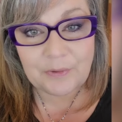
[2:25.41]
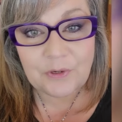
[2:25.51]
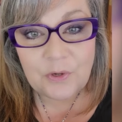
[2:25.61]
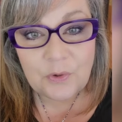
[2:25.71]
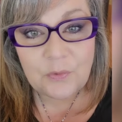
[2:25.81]

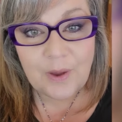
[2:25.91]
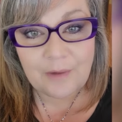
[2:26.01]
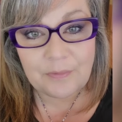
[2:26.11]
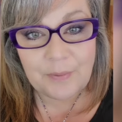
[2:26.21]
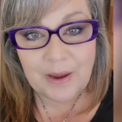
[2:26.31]
you
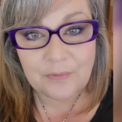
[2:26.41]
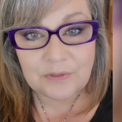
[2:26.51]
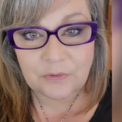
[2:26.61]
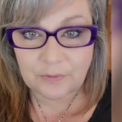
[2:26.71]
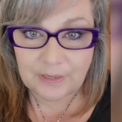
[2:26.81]
have the power
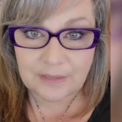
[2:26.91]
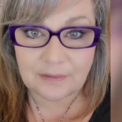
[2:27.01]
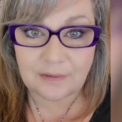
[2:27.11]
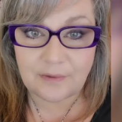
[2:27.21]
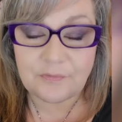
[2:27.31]
to create
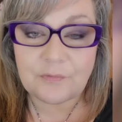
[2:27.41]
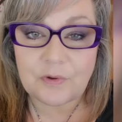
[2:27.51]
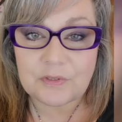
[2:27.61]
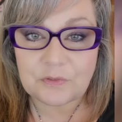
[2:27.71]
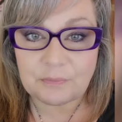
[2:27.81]
the life you've
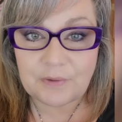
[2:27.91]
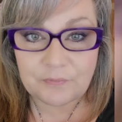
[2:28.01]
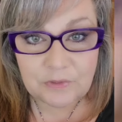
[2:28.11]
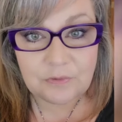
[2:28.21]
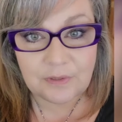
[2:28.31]
always dreamed of.
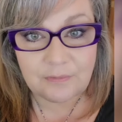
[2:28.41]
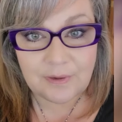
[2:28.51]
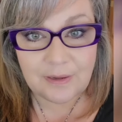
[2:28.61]
You do.